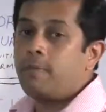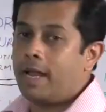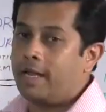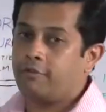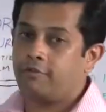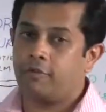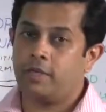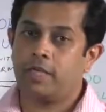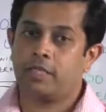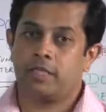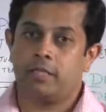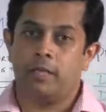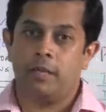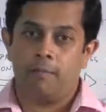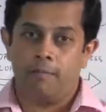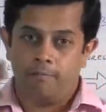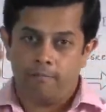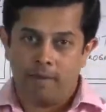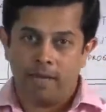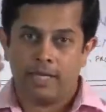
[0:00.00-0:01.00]
matrix,
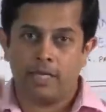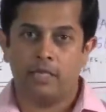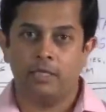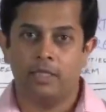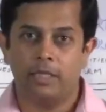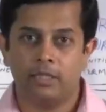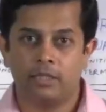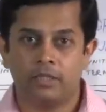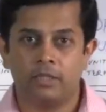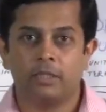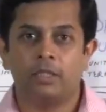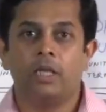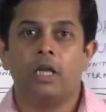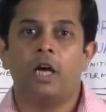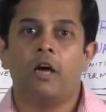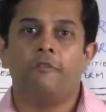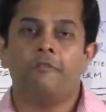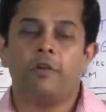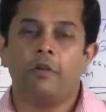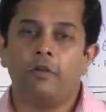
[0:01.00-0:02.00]
make a list
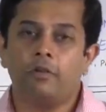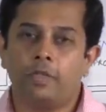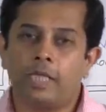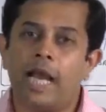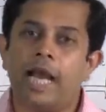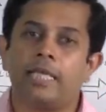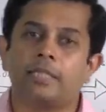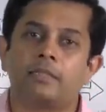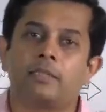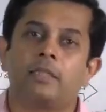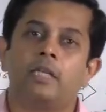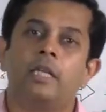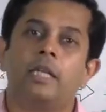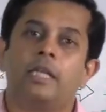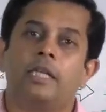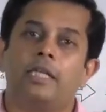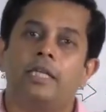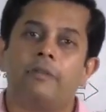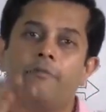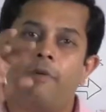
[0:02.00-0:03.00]
of your tasks,
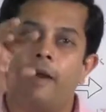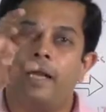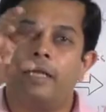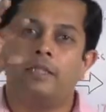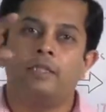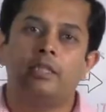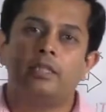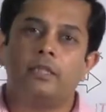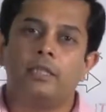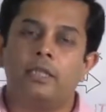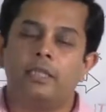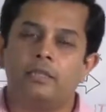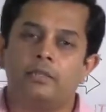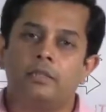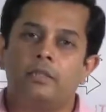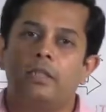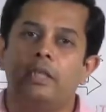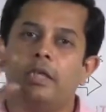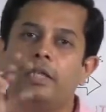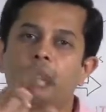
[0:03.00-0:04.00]
divide this
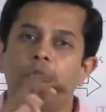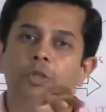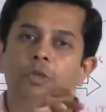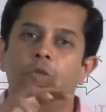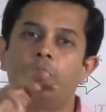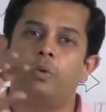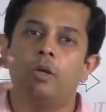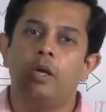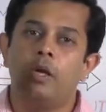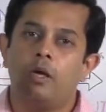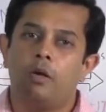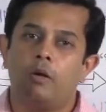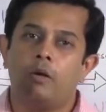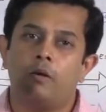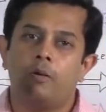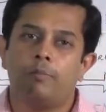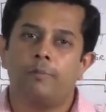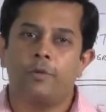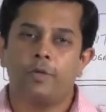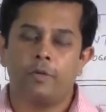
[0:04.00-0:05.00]
list into,
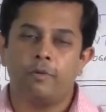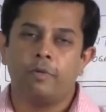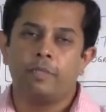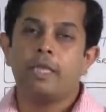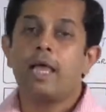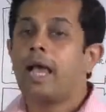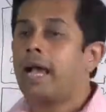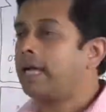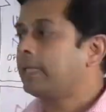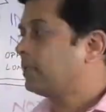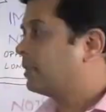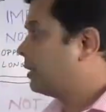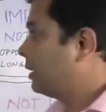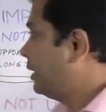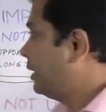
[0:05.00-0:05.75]
or put your task